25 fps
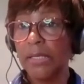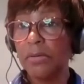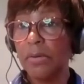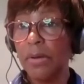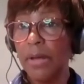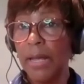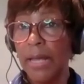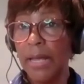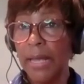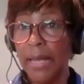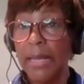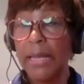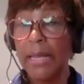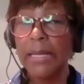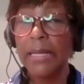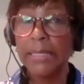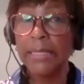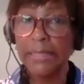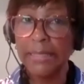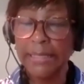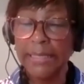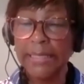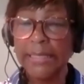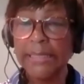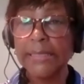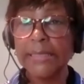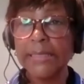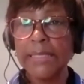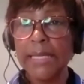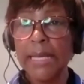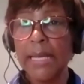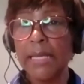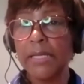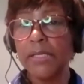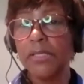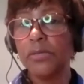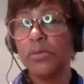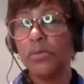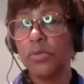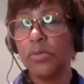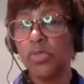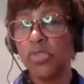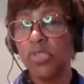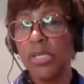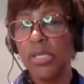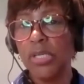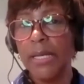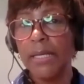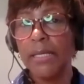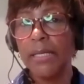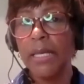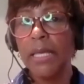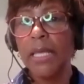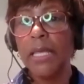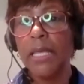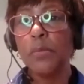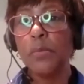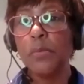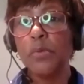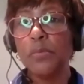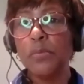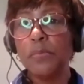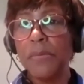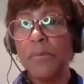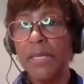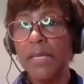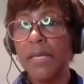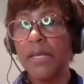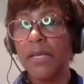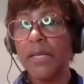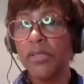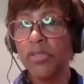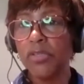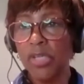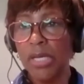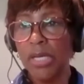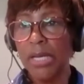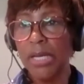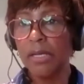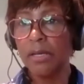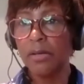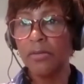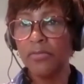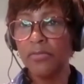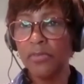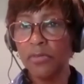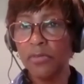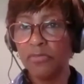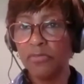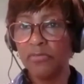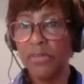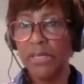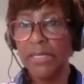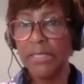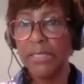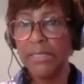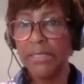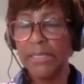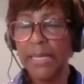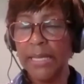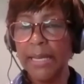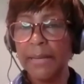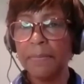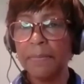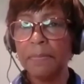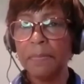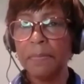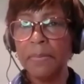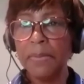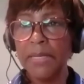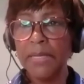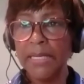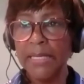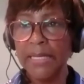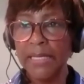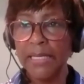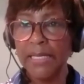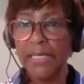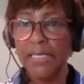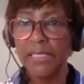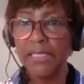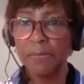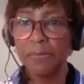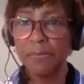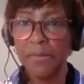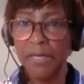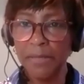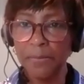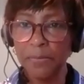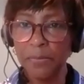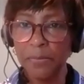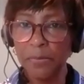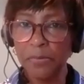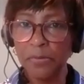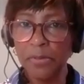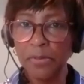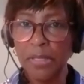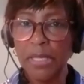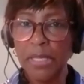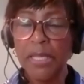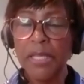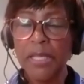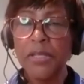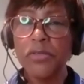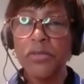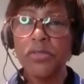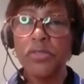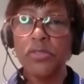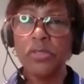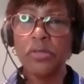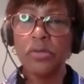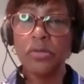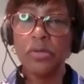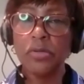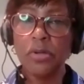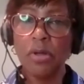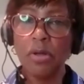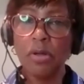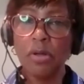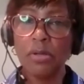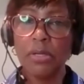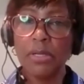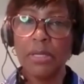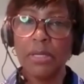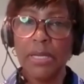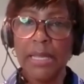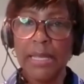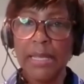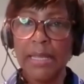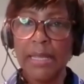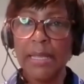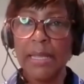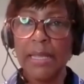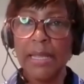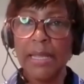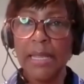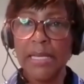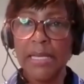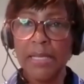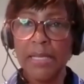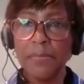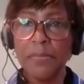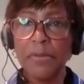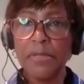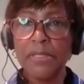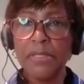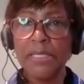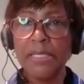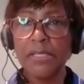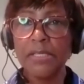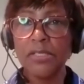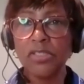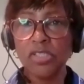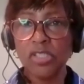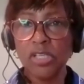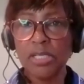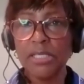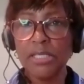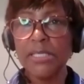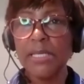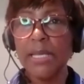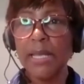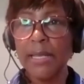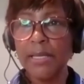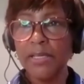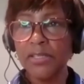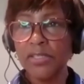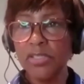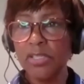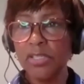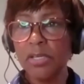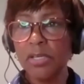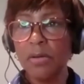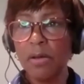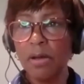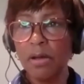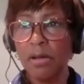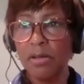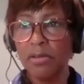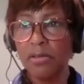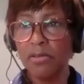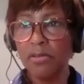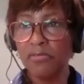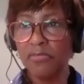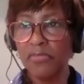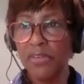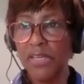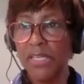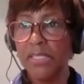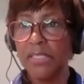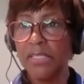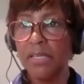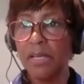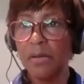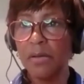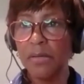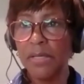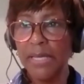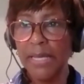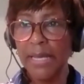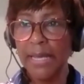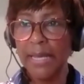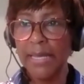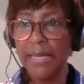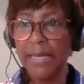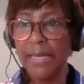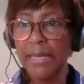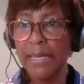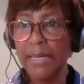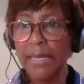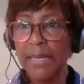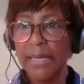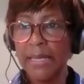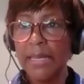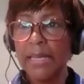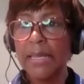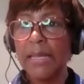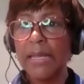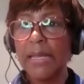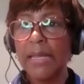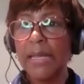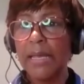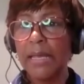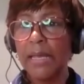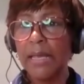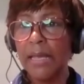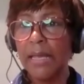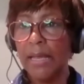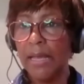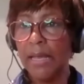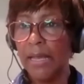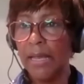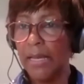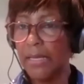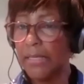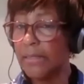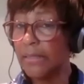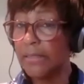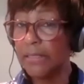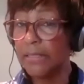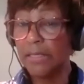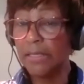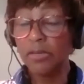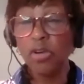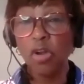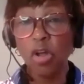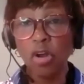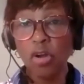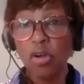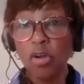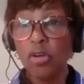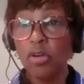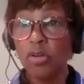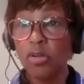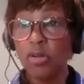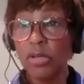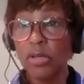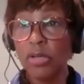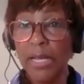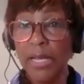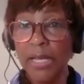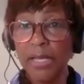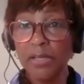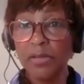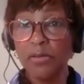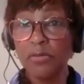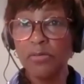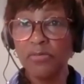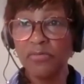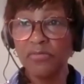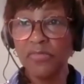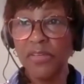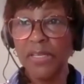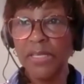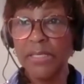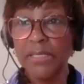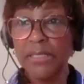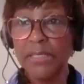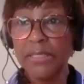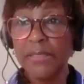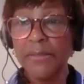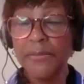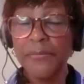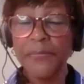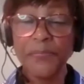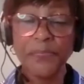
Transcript: your at least annual check, would be a check of your feet. And please, people, do not let anybody just ask you, are your feet okay? And not look at your feet.